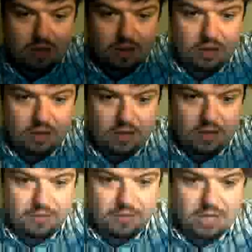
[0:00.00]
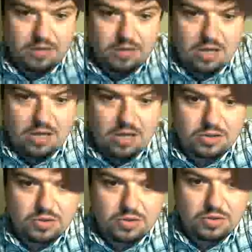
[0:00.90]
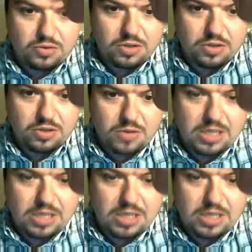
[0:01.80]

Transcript: The thumb is coming along too. There's a white